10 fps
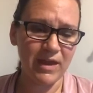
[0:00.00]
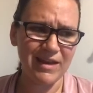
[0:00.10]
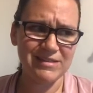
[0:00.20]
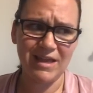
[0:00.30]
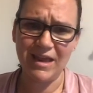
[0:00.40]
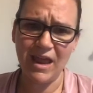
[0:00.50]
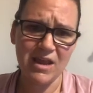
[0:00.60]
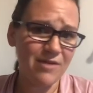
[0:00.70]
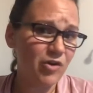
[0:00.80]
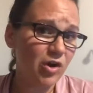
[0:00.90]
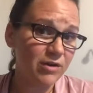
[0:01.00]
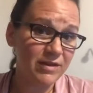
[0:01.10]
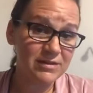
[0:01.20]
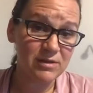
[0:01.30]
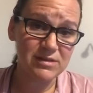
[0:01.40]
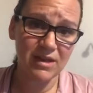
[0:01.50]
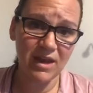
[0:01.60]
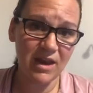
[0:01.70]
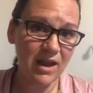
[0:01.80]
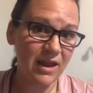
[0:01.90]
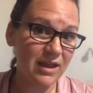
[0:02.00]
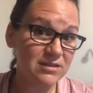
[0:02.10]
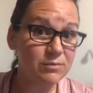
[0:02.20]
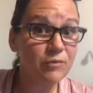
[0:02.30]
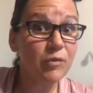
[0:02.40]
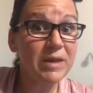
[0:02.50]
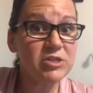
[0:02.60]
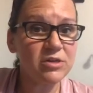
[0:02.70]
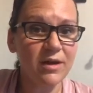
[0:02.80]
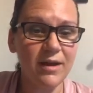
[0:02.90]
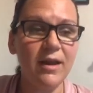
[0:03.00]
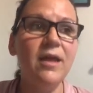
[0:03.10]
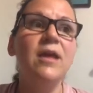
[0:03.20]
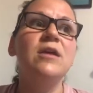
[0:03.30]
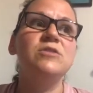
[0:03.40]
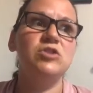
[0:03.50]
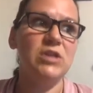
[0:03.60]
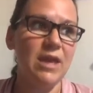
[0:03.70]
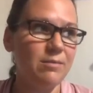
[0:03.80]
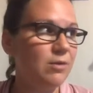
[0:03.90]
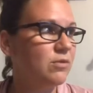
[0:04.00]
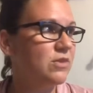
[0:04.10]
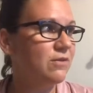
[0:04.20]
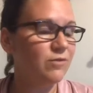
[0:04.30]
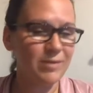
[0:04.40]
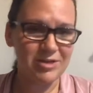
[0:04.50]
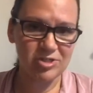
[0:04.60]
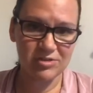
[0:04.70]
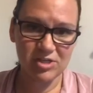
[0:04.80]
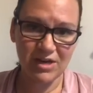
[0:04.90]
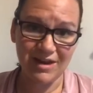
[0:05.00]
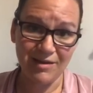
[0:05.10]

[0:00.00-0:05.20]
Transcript: And I had never heard of it. So I said, can I get some information on it? So she came in with the information sheet.